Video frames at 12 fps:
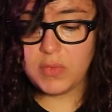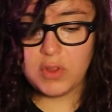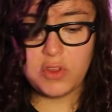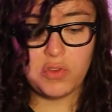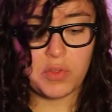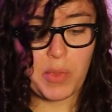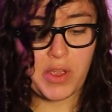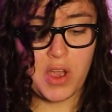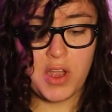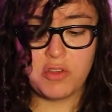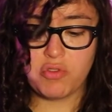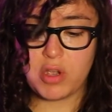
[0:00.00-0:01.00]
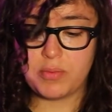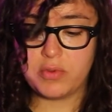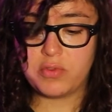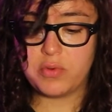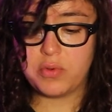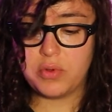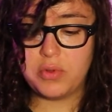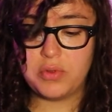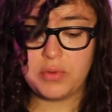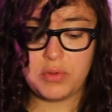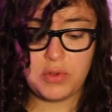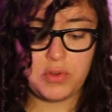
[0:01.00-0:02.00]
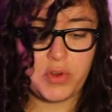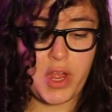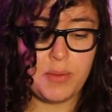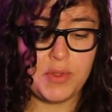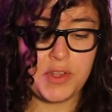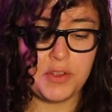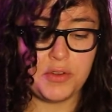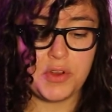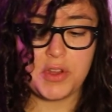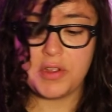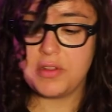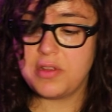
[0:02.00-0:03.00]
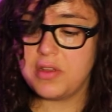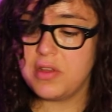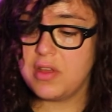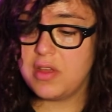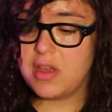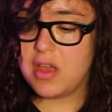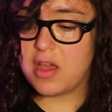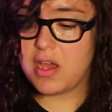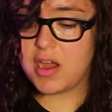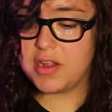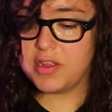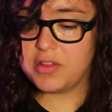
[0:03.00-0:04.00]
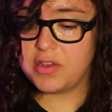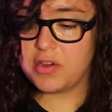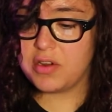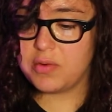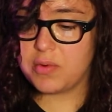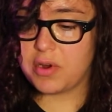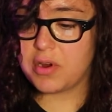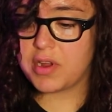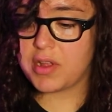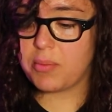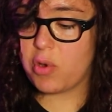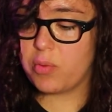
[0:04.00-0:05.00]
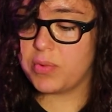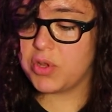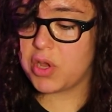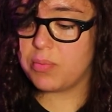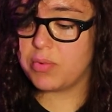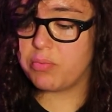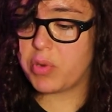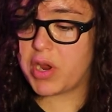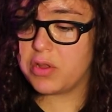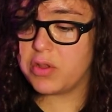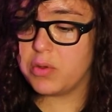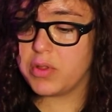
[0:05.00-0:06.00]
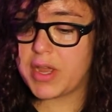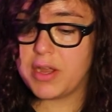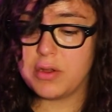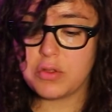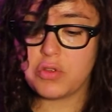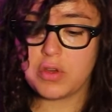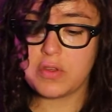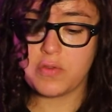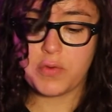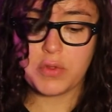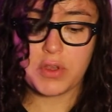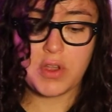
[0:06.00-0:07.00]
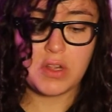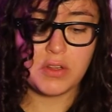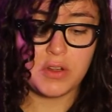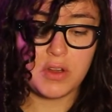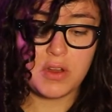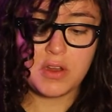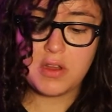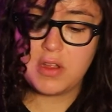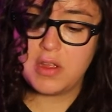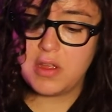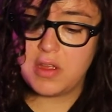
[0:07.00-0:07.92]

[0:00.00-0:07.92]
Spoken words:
Using my eyedropper tool, grabbing that green, hiding the artwork, and I'm opening up a brand new layer just for the color.